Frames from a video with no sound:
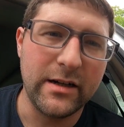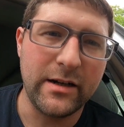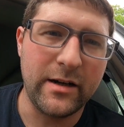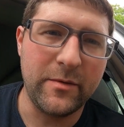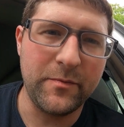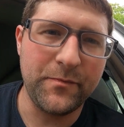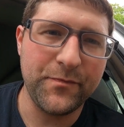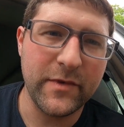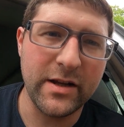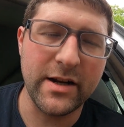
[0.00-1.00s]
And
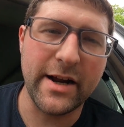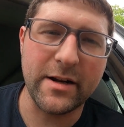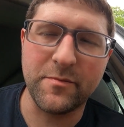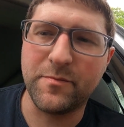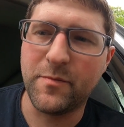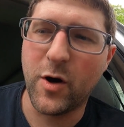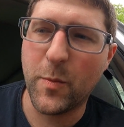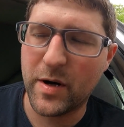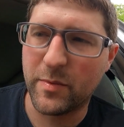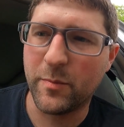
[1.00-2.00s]
then I can
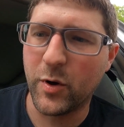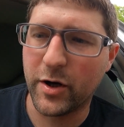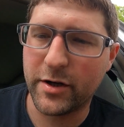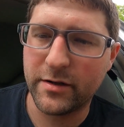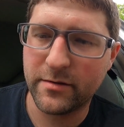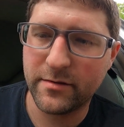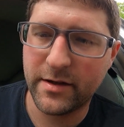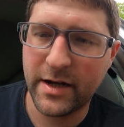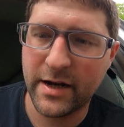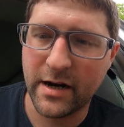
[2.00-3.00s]
open up a book
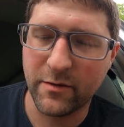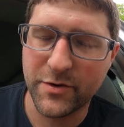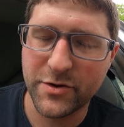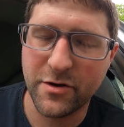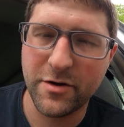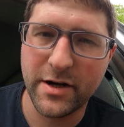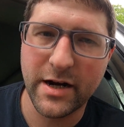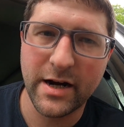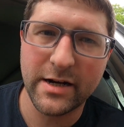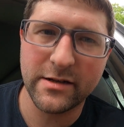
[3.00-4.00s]
and I will show you
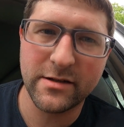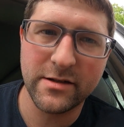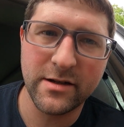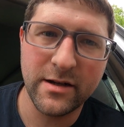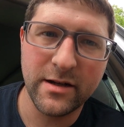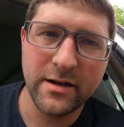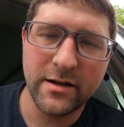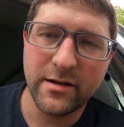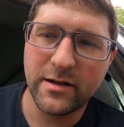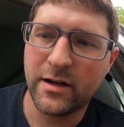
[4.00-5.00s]
guys
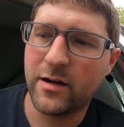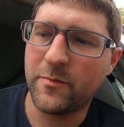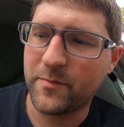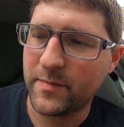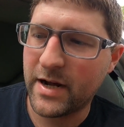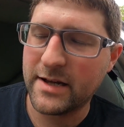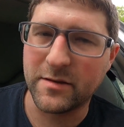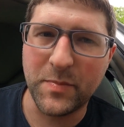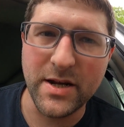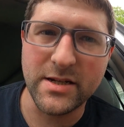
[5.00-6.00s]
at
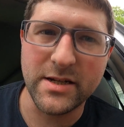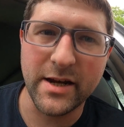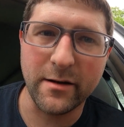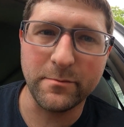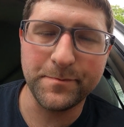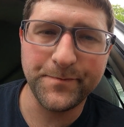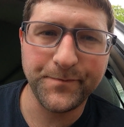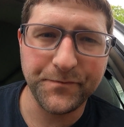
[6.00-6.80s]
the PCM